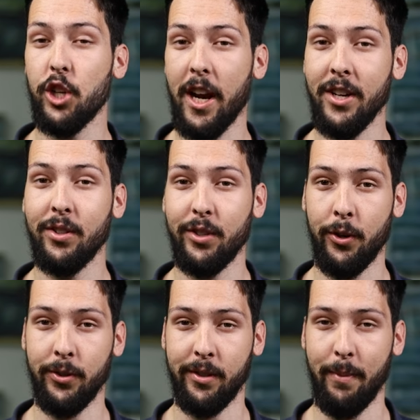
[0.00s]
changes
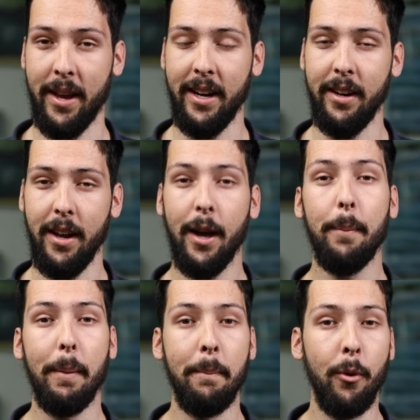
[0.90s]
Sonos has made,
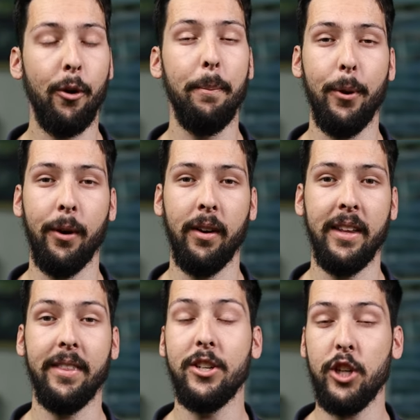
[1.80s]
but more importantly,
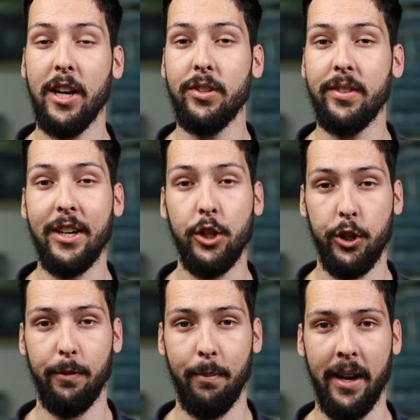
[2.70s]
the changes they
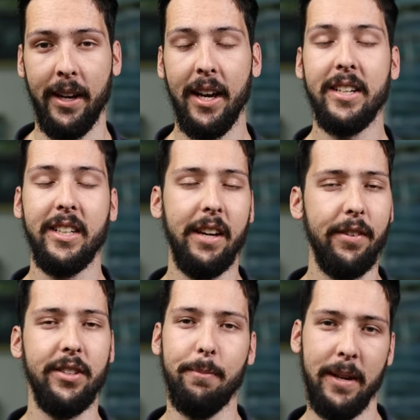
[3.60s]
should make to give
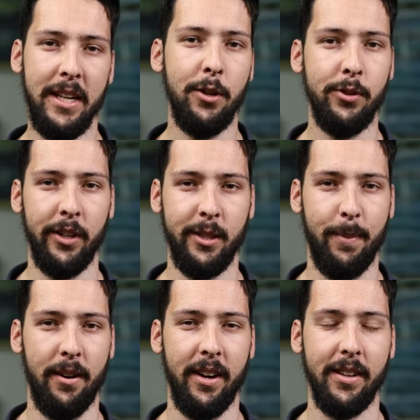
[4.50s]
us a better user
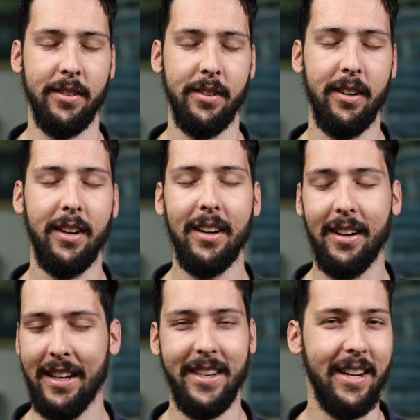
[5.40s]
experience.
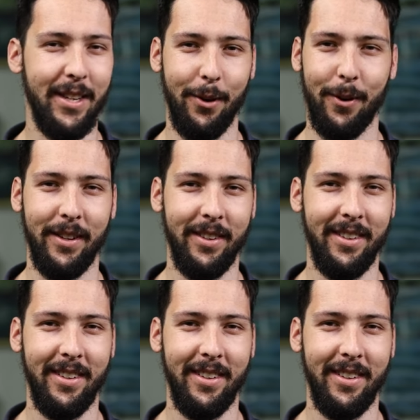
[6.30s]
Let's get to it.